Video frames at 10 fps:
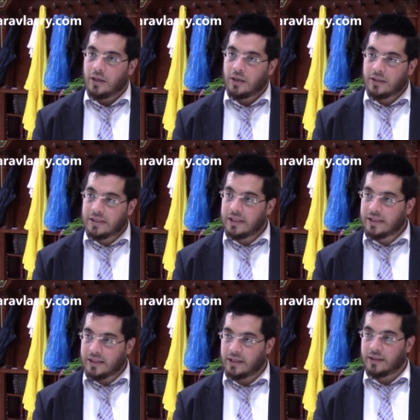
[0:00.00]

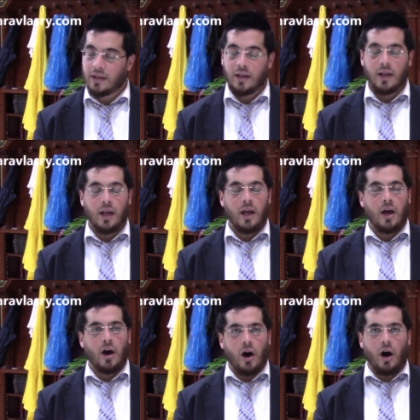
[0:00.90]
consistent.
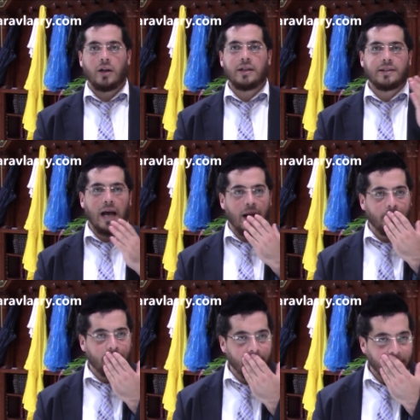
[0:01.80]
All the
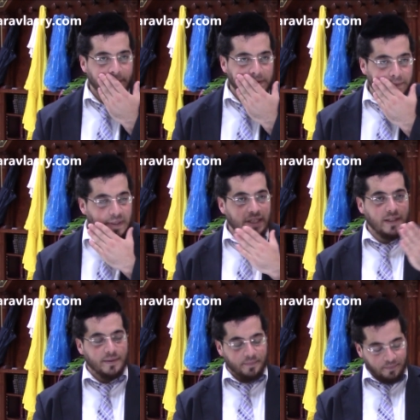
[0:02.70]
time. To
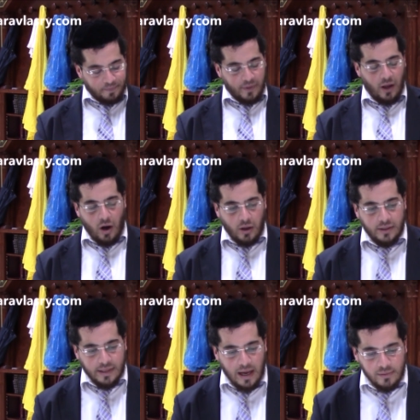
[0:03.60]
be all
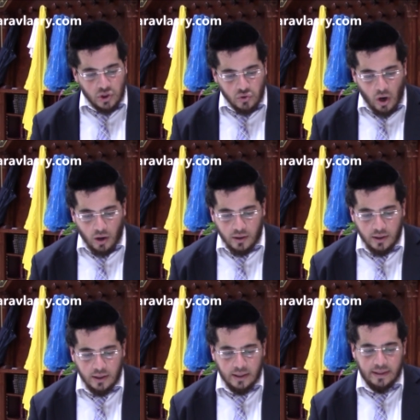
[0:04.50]
the time strong.
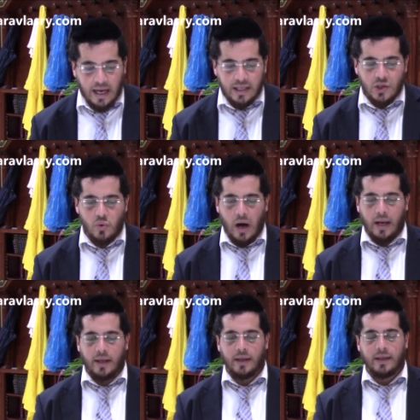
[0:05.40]
That's
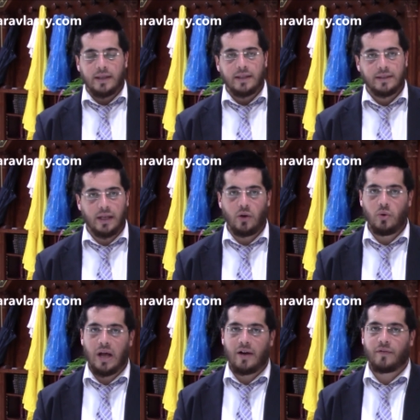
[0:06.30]
why the
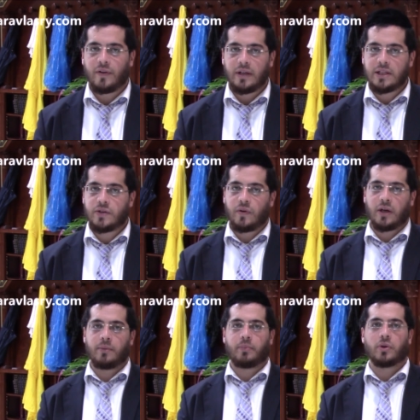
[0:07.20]
lulav, it's
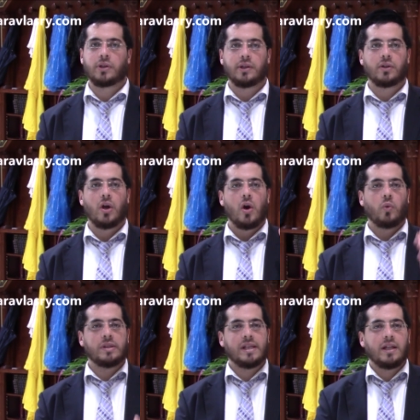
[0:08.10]
very important.
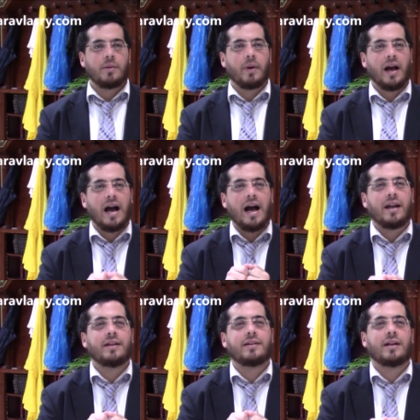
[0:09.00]
We say the bracha
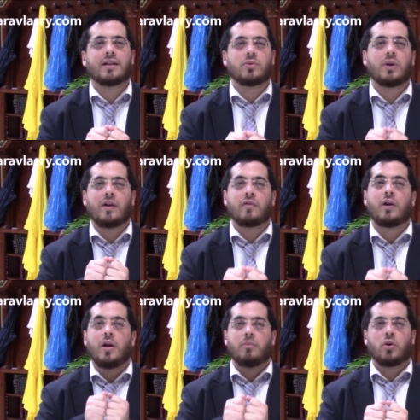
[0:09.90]
an netilat lulav
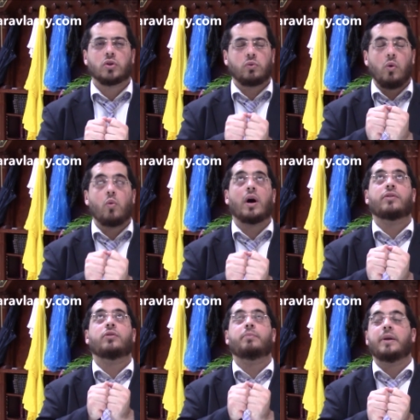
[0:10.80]
because we
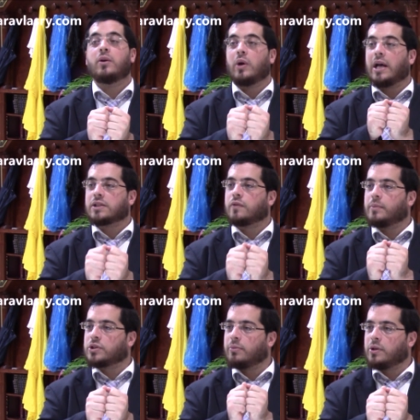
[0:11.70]
want to be, we ask for
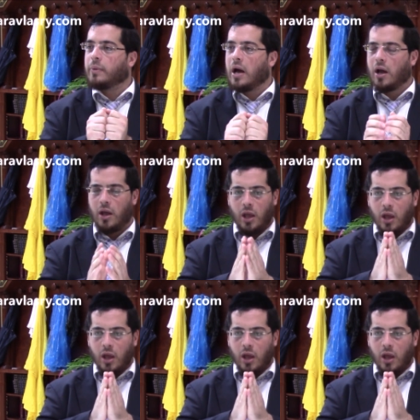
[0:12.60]
Hashem Yitbarach,